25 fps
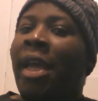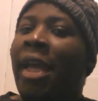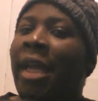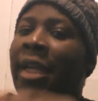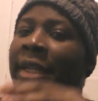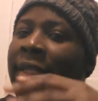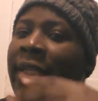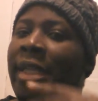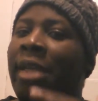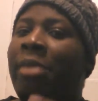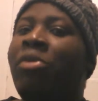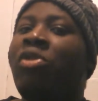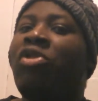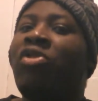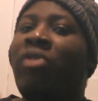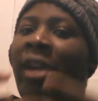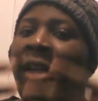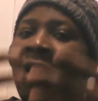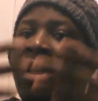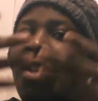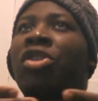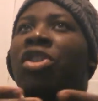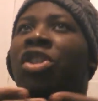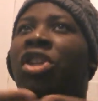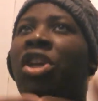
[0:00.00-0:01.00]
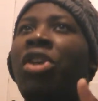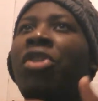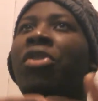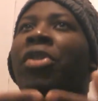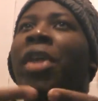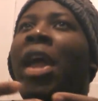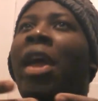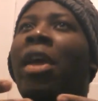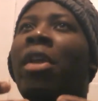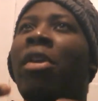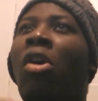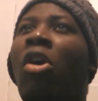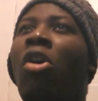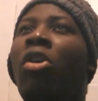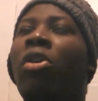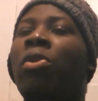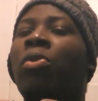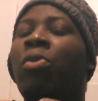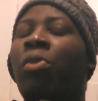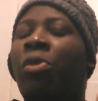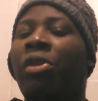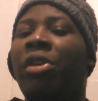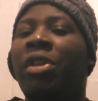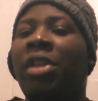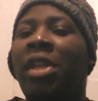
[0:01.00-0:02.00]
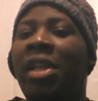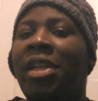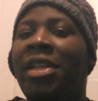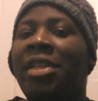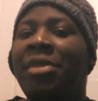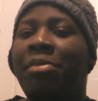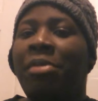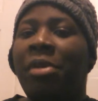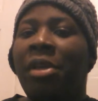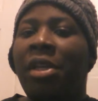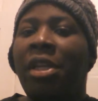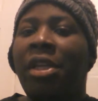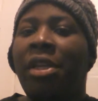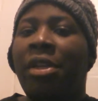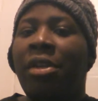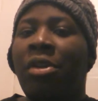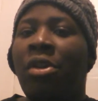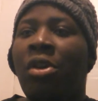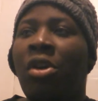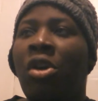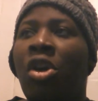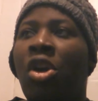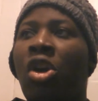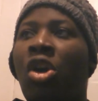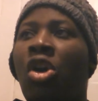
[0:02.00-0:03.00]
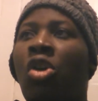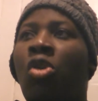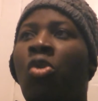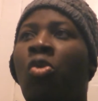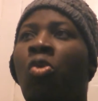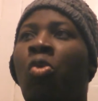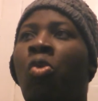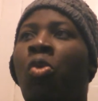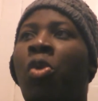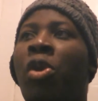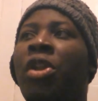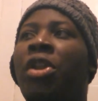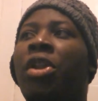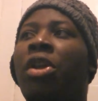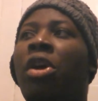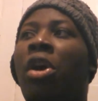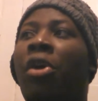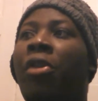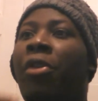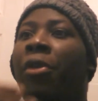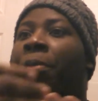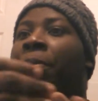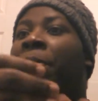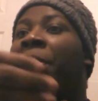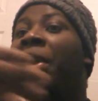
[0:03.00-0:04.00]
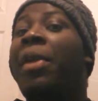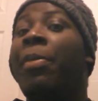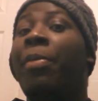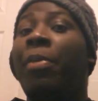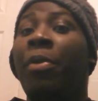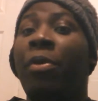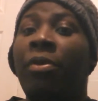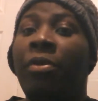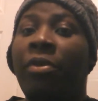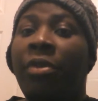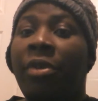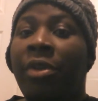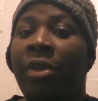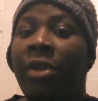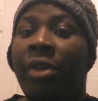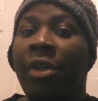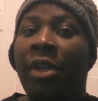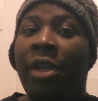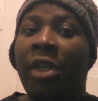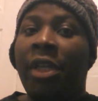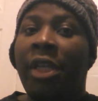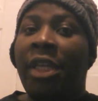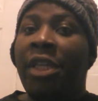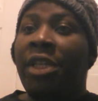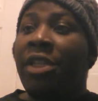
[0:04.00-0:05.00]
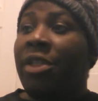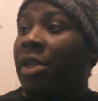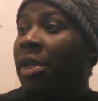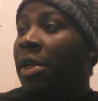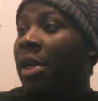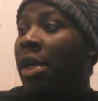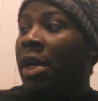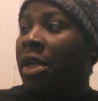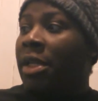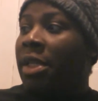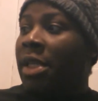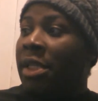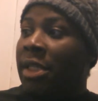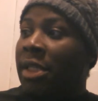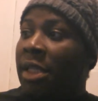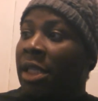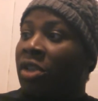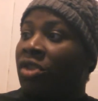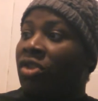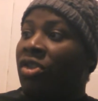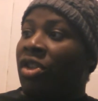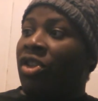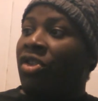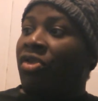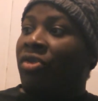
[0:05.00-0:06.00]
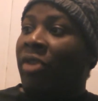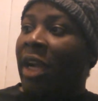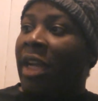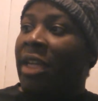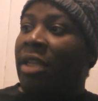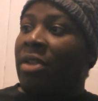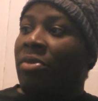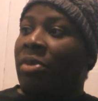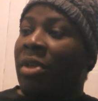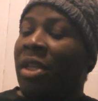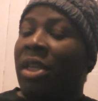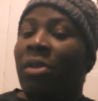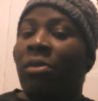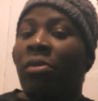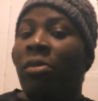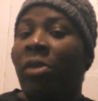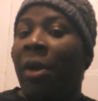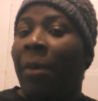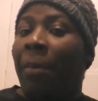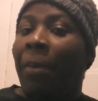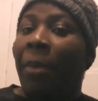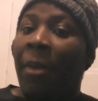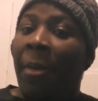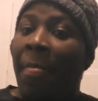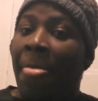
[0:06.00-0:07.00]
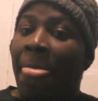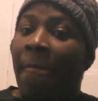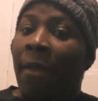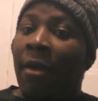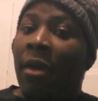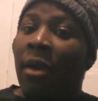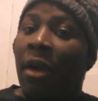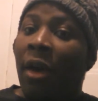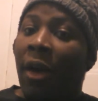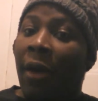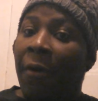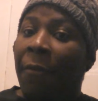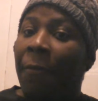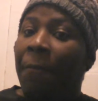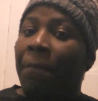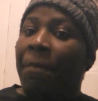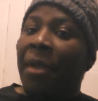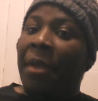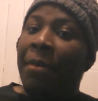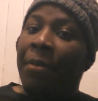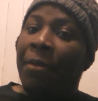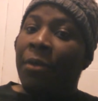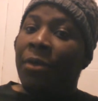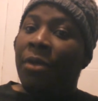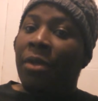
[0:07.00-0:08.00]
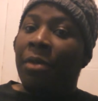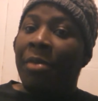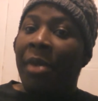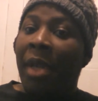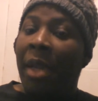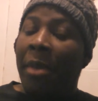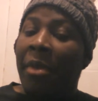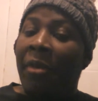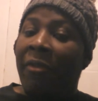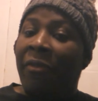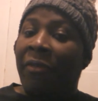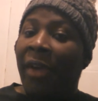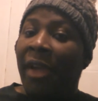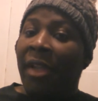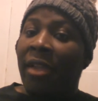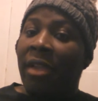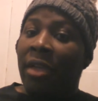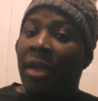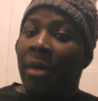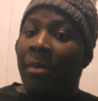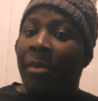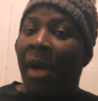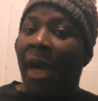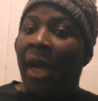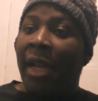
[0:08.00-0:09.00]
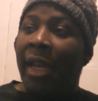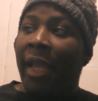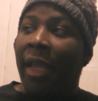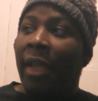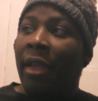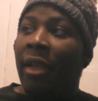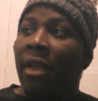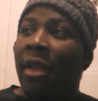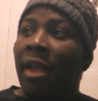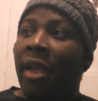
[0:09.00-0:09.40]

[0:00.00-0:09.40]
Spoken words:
It's him trying to share that hard work that he's put in with other people. He's essentially trying to equip other people to be able to fight the Kabane.